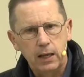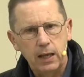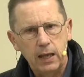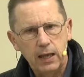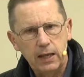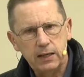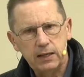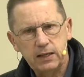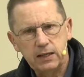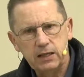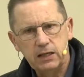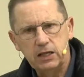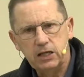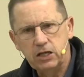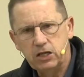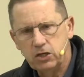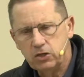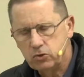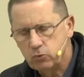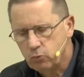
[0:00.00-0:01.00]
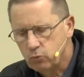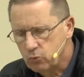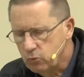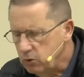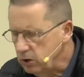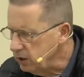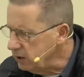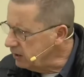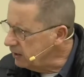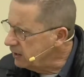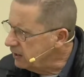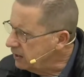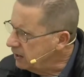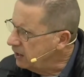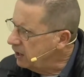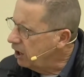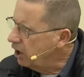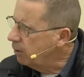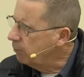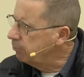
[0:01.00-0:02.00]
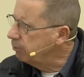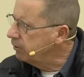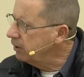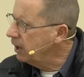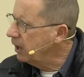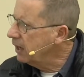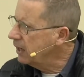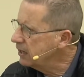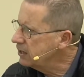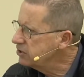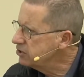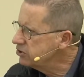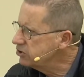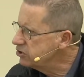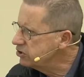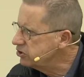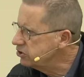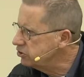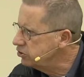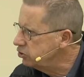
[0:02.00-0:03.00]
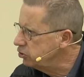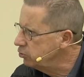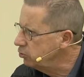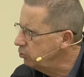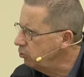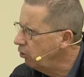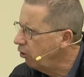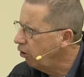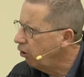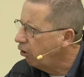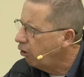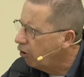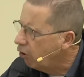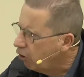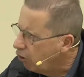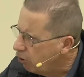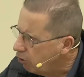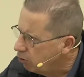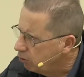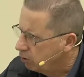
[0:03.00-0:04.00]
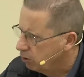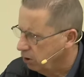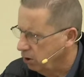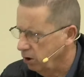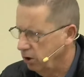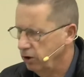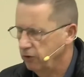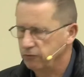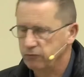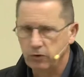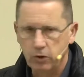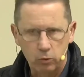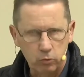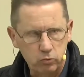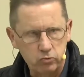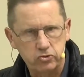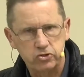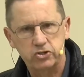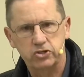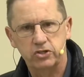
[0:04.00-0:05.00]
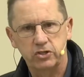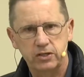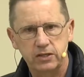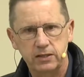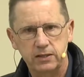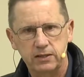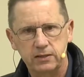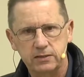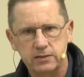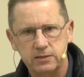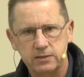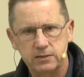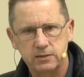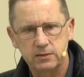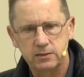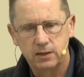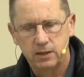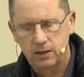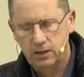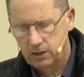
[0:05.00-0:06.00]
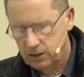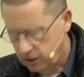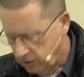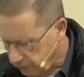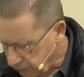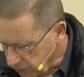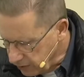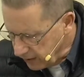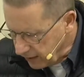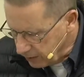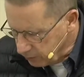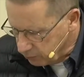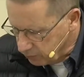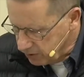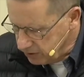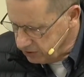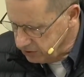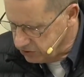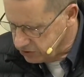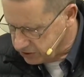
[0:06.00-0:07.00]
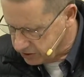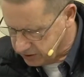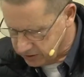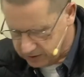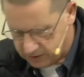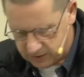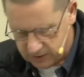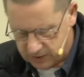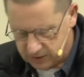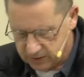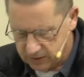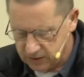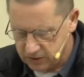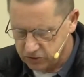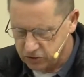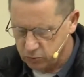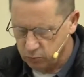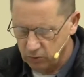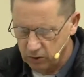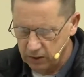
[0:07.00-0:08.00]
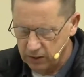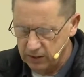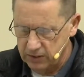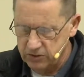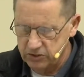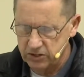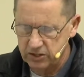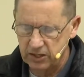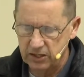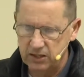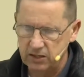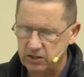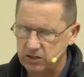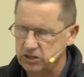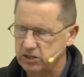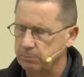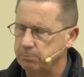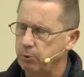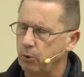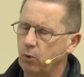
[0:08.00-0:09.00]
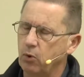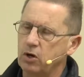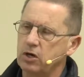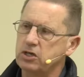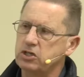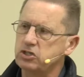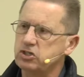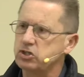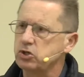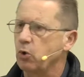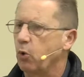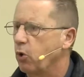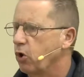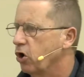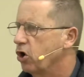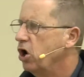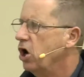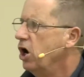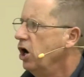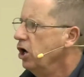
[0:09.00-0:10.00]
And it really applies to all of those things. And for that reason, that's why I say it is a poised or